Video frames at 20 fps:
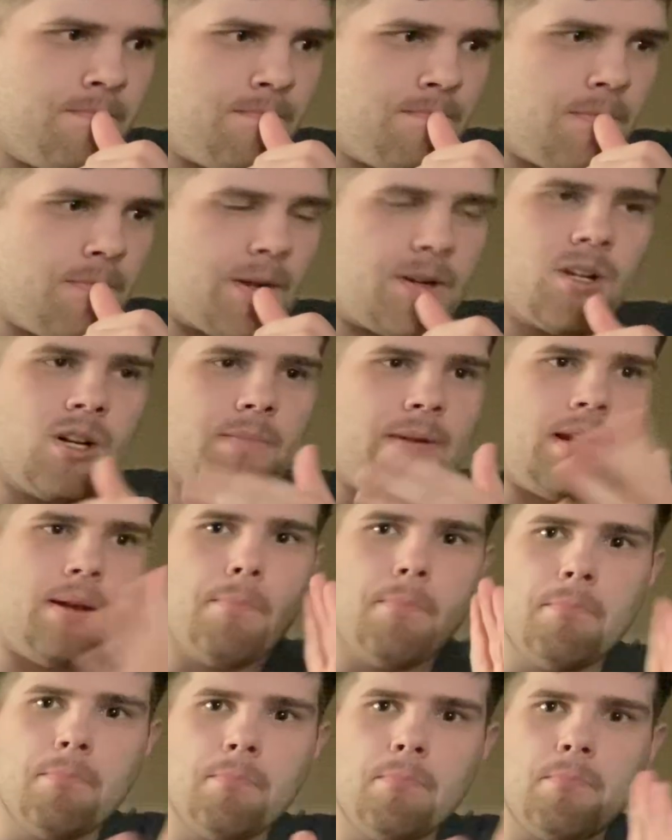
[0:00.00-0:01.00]
there could have
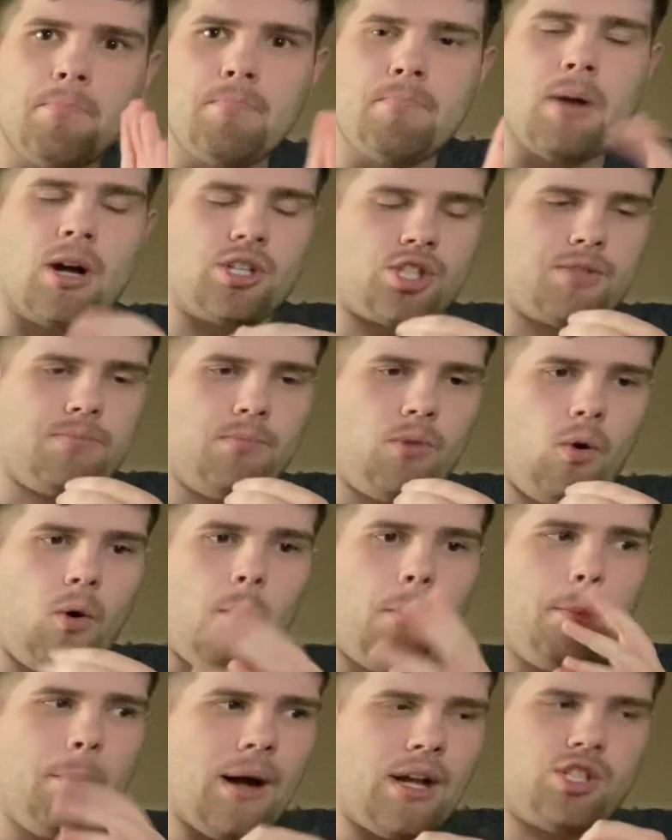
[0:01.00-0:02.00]
been much more,
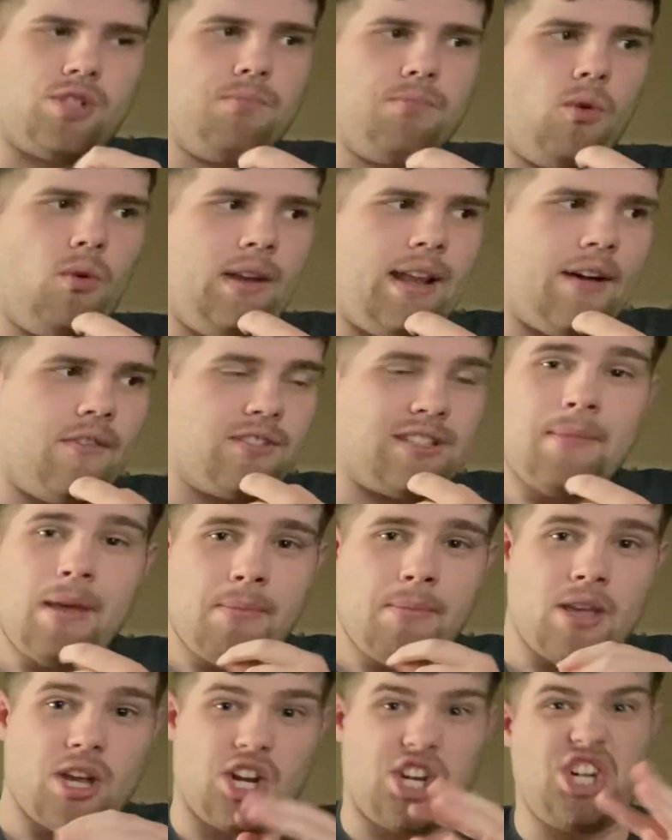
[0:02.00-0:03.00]
much more levels, and
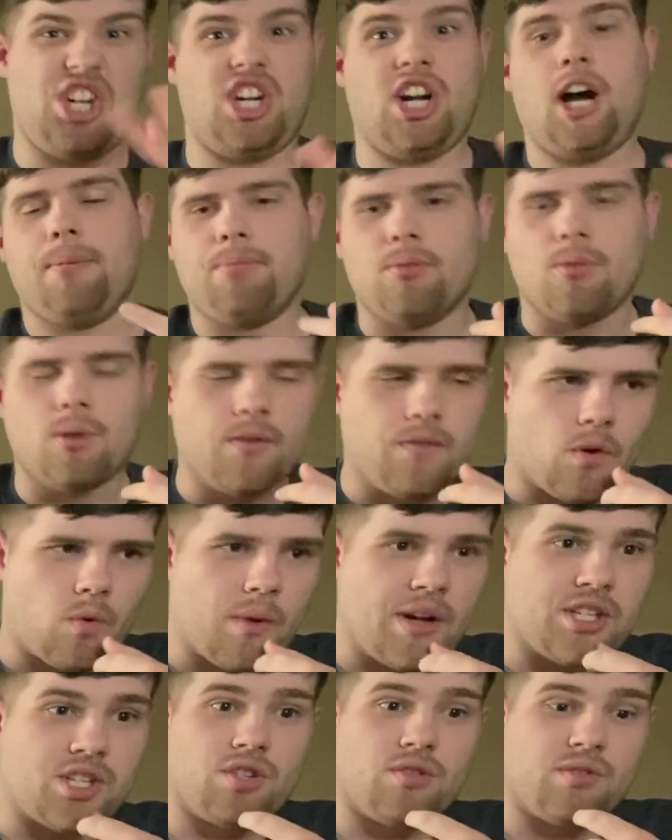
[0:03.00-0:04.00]
maybe a couple of
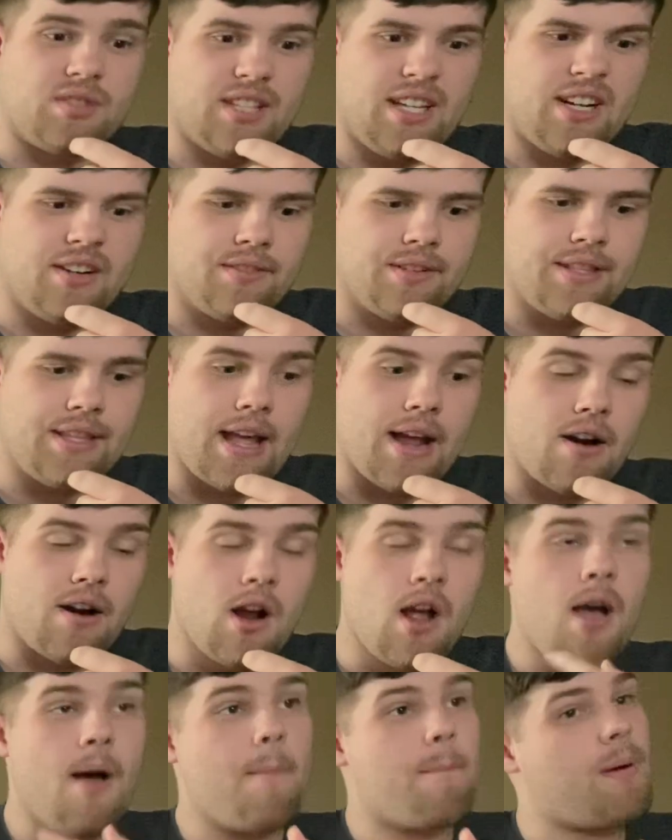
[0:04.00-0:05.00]
originals here and there,
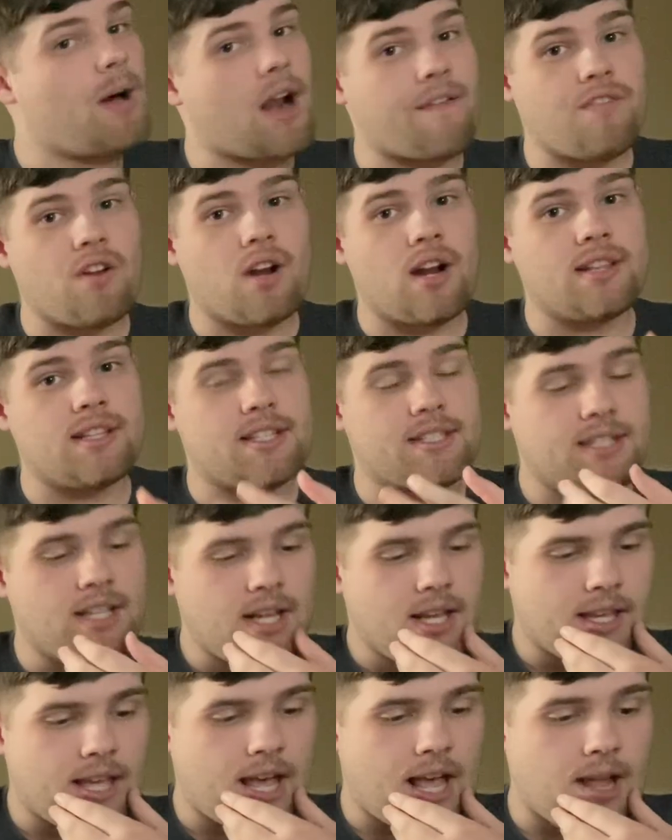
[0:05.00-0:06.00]
but I feel like this
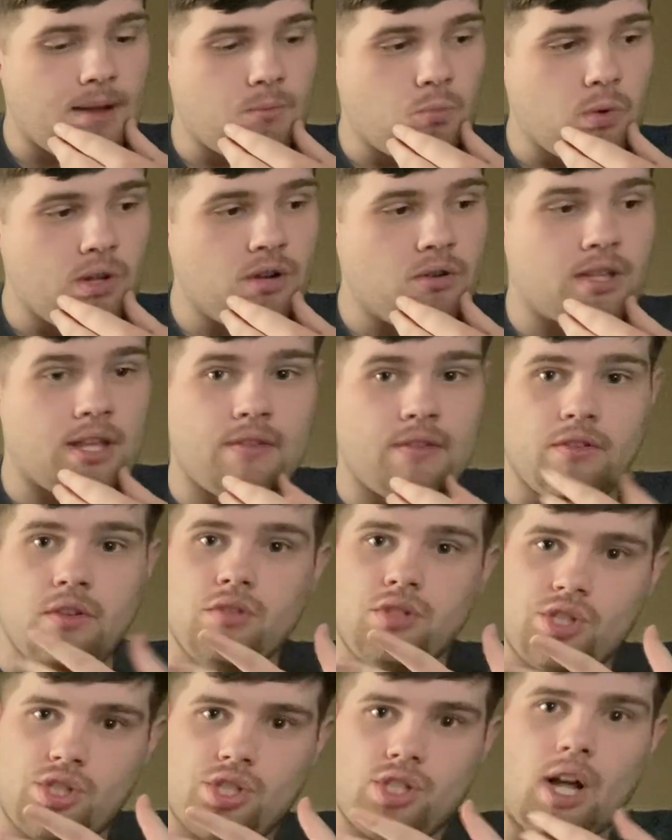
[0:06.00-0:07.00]
game will give you
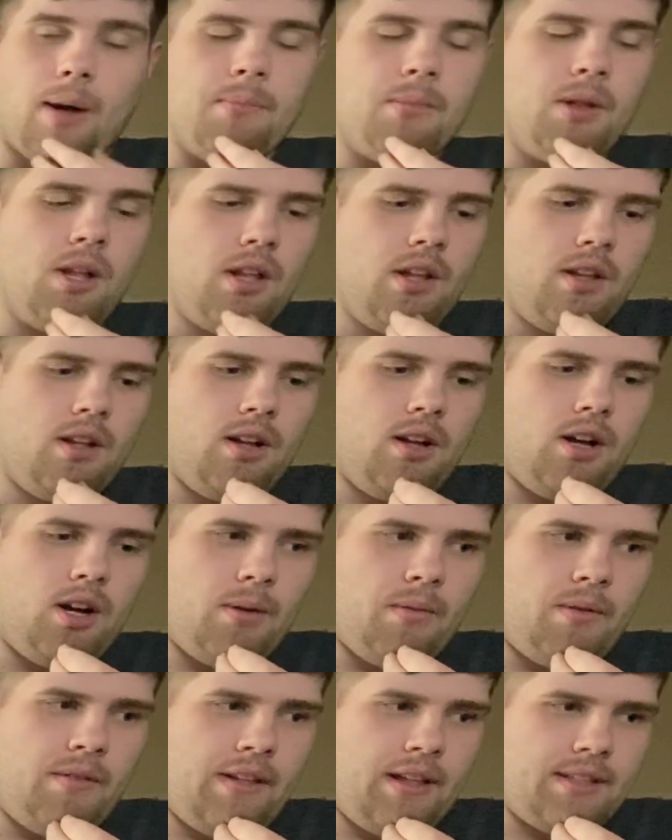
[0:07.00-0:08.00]
some
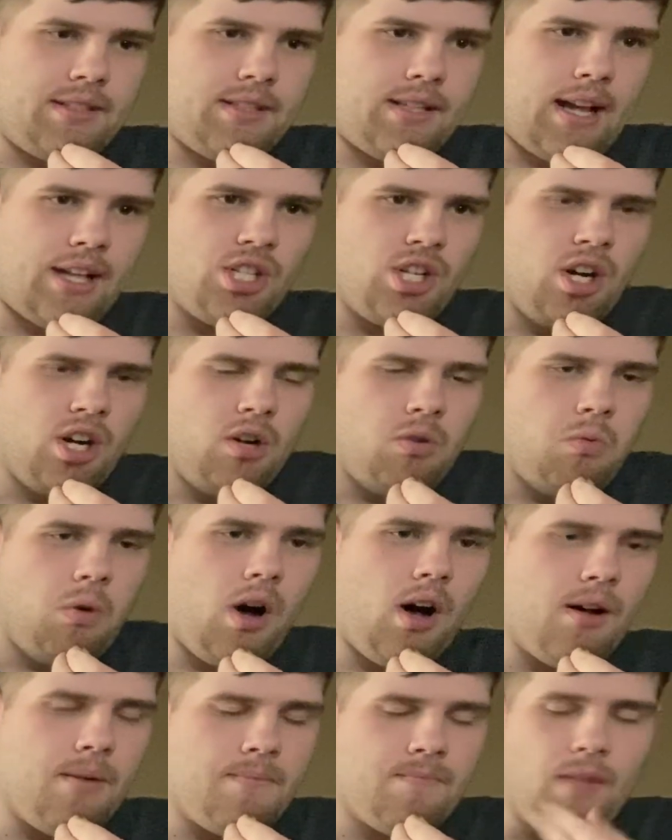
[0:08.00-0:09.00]
of it. And you know
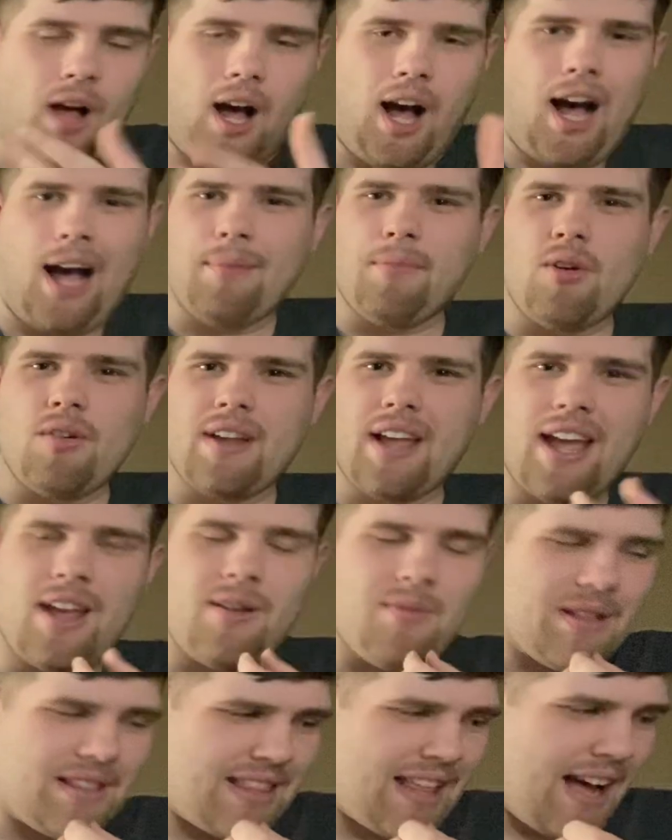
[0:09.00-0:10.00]
what? I'm okay
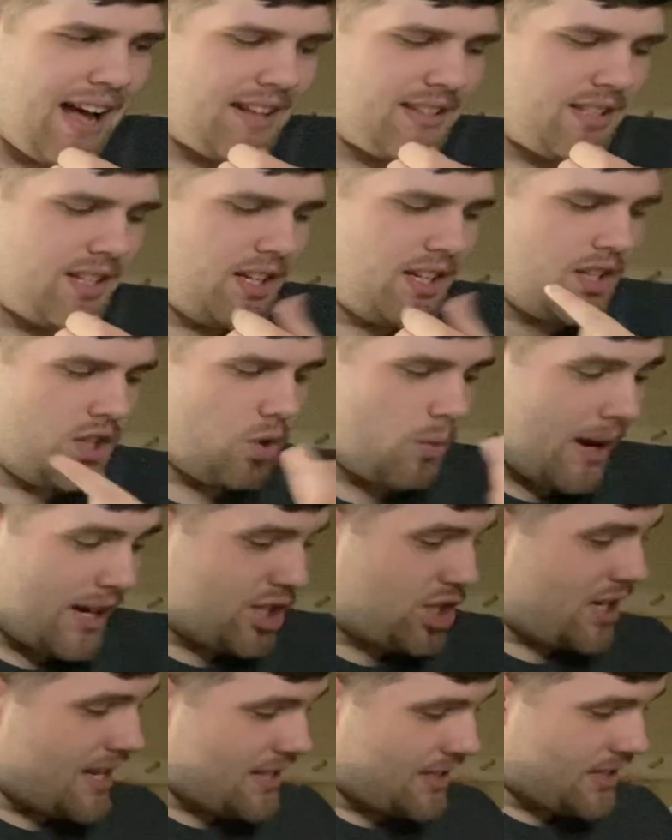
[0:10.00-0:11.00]
with that. The
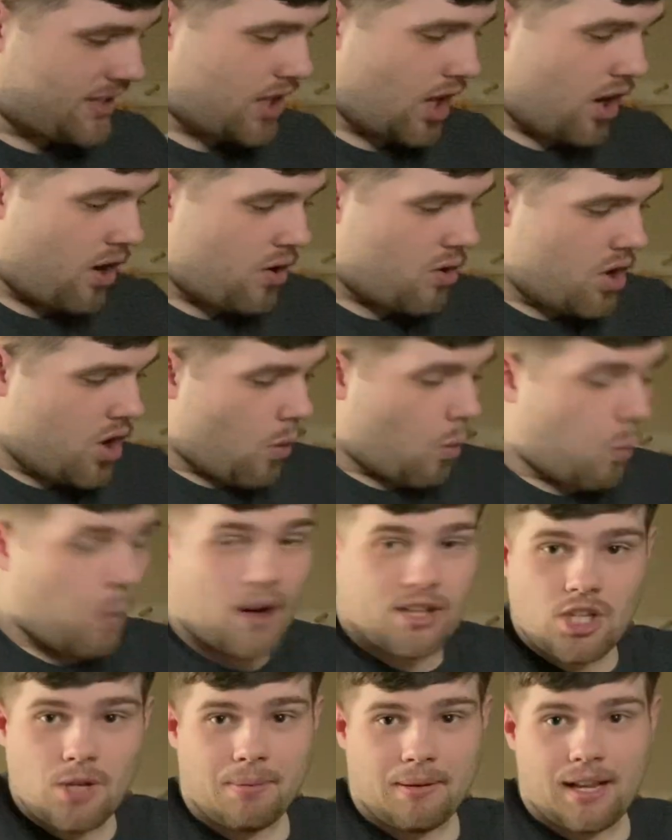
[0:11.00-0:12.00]
question is though,
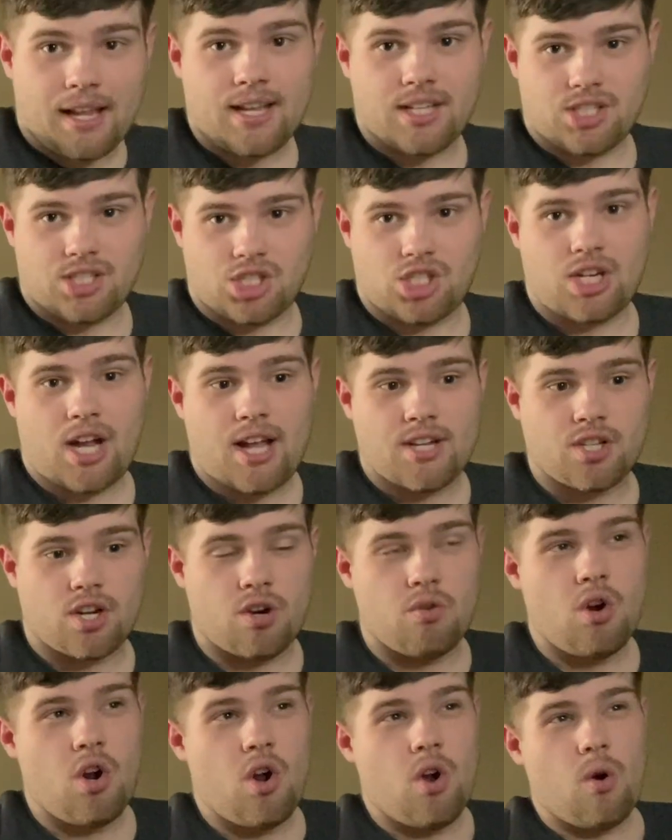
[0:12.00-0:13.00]
when you play as
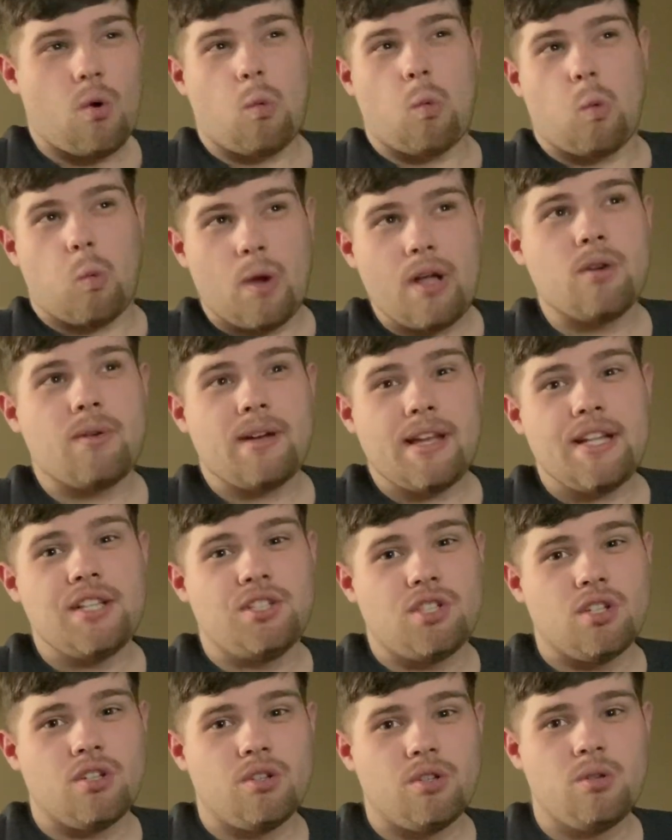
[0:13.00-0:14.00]
Shadow, will he
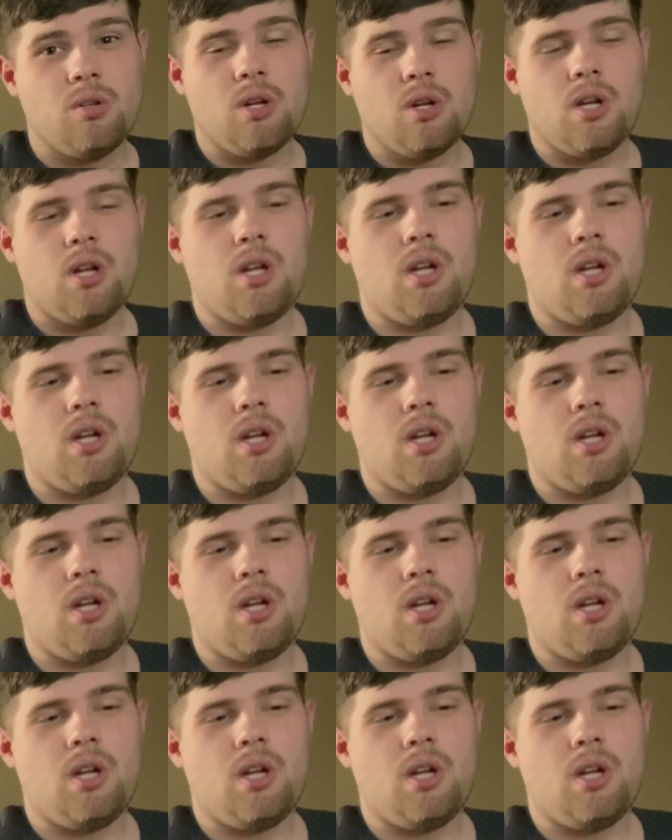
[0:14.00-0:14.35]
do,